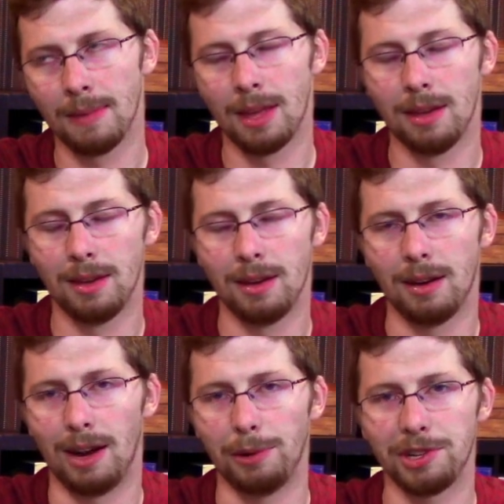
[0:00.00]

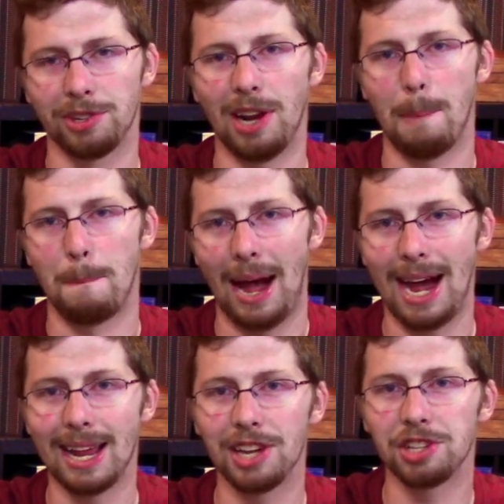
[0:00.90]
I don't want to say there's not a
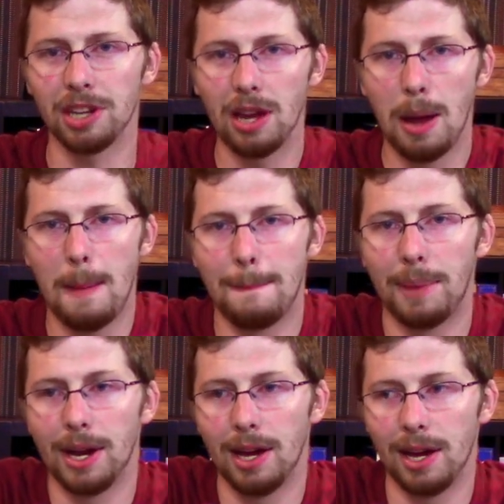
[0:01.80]
bad engine,
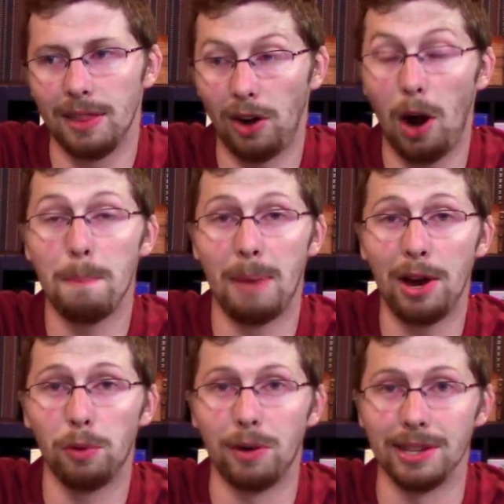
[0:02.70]
but there are
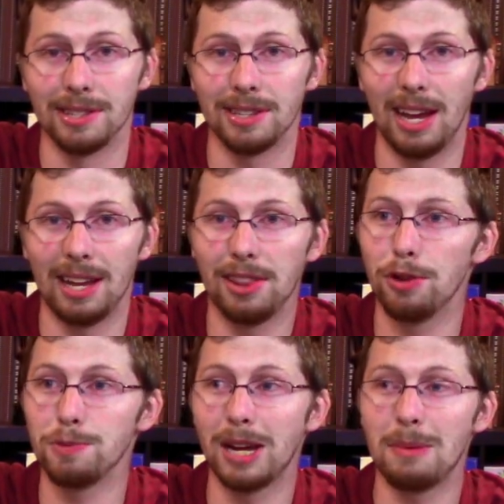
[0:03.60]
better ones, and
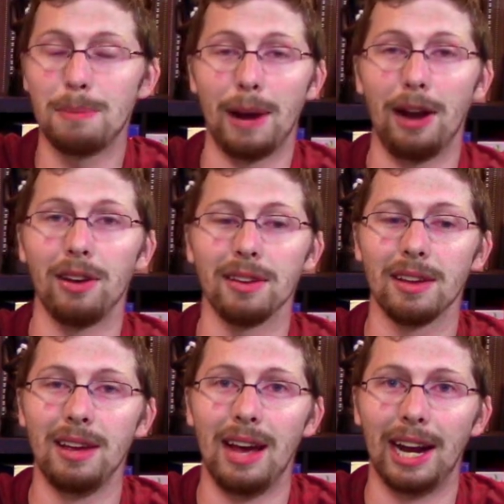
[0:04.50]
those become apparent,
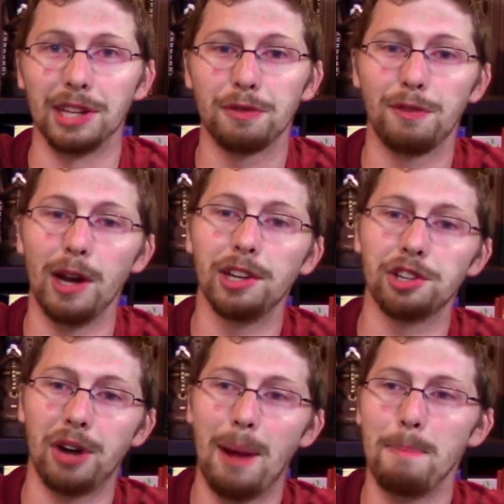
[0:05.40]
and it's fun to
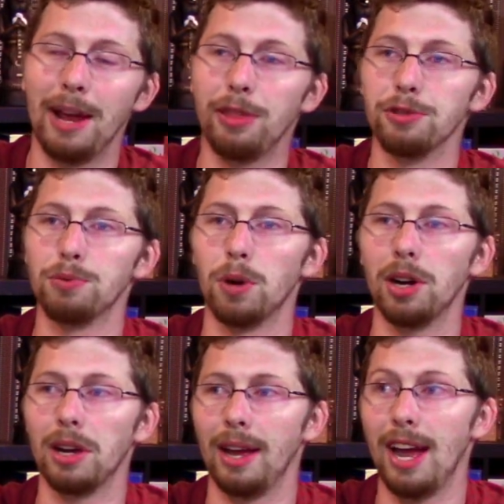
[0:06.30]
try and make those
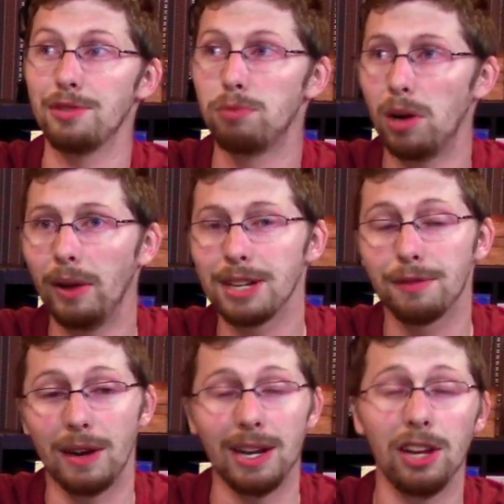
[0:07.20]
work, as well as
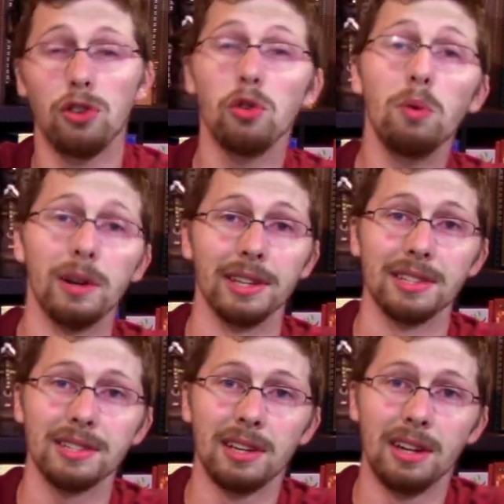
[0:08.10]
finding new
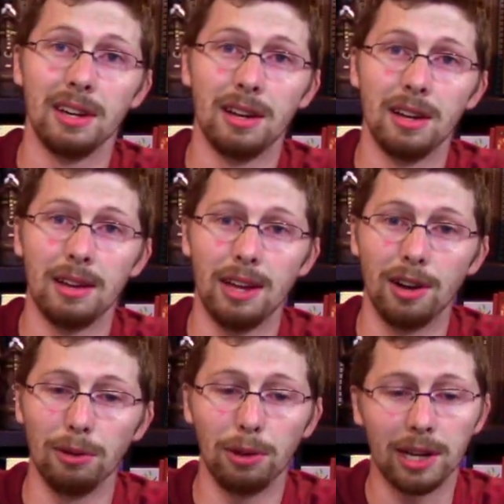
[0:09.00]
ones.
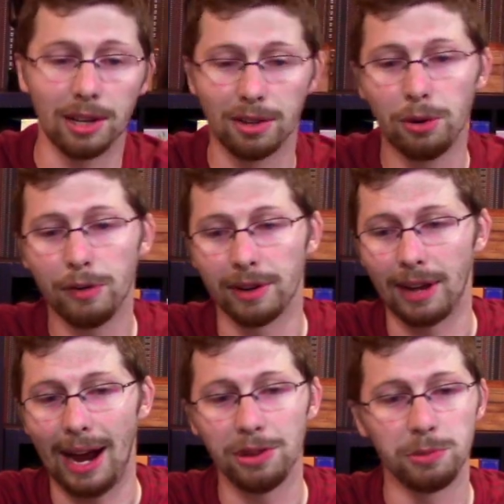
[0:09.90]
Look at two different
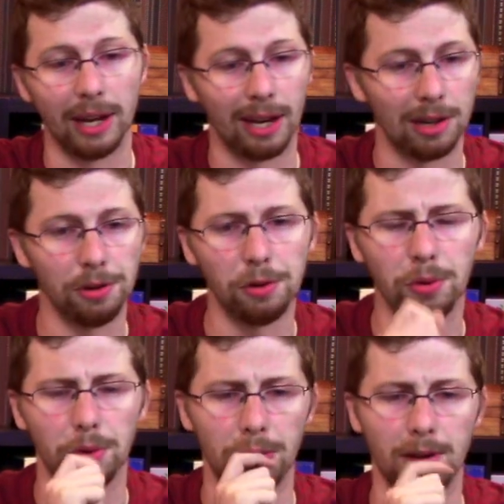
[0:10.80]
tiles and be like, ooh,